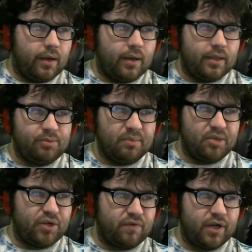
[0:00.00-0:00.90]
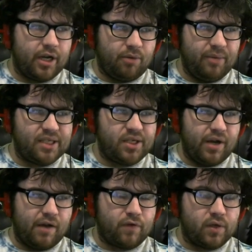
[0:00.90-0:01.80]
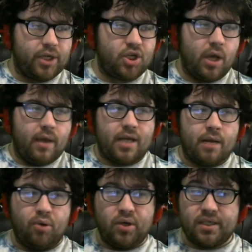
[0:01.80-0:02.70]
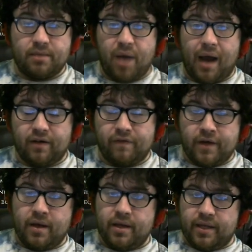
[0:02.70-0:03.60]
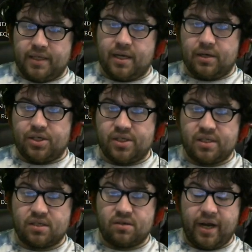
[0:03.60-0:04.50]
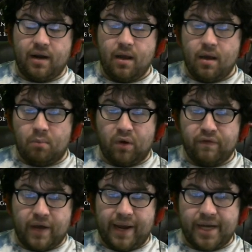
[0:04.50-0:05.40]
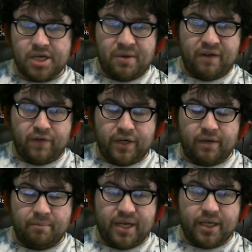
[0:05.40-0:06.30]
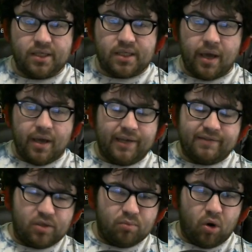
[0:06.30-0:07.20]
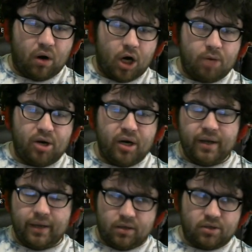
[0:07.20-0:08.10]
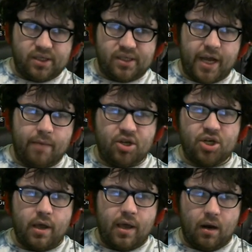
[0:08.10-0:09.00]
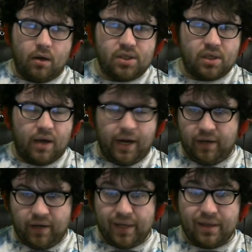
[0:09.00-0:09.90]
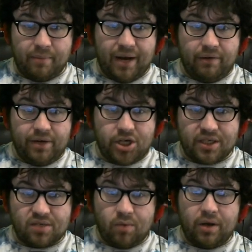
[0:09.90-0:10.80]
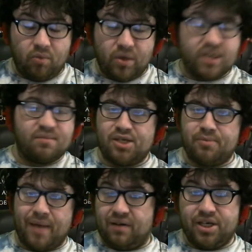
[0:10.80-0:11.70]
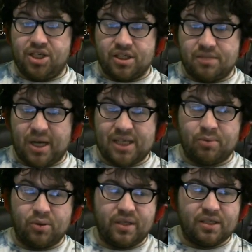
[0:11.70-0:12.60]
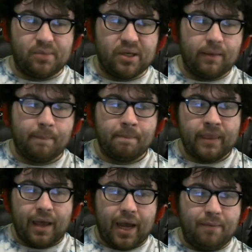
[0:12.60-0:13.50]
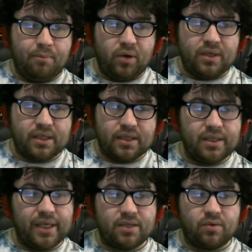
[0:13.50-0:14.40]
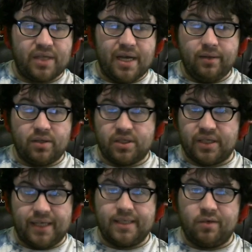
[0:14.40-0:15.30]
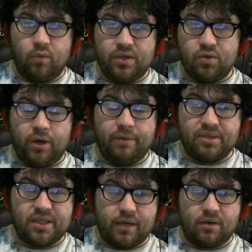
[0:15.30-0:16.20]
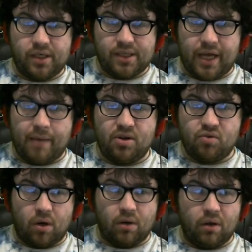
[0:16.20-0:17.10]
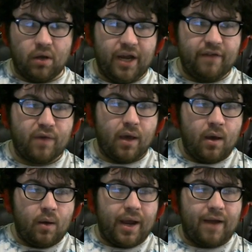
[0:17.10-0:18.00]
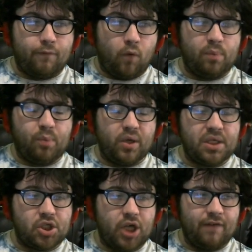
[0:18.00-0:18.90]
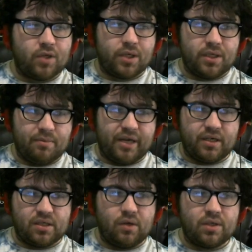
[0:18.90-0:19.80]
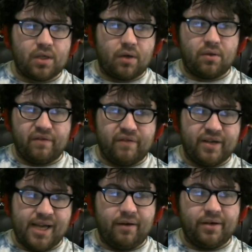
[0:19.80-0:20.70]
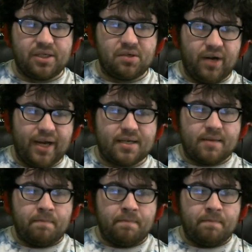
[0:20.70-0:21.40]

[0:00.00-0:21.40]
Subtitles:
That's pretty much it for Necromancer. Now for Lich, 10 points on Apocrypha. The intelligence is great. More flat HP for your minions. Gives you more armor, increased damage. It also, I like the mana regen as well. You want as much mana regen as possible with this build. 8 points into Dance with Death. Just easy 120% increased damage while alive. 4 points travel into Bed of Souls, although the vitality is great.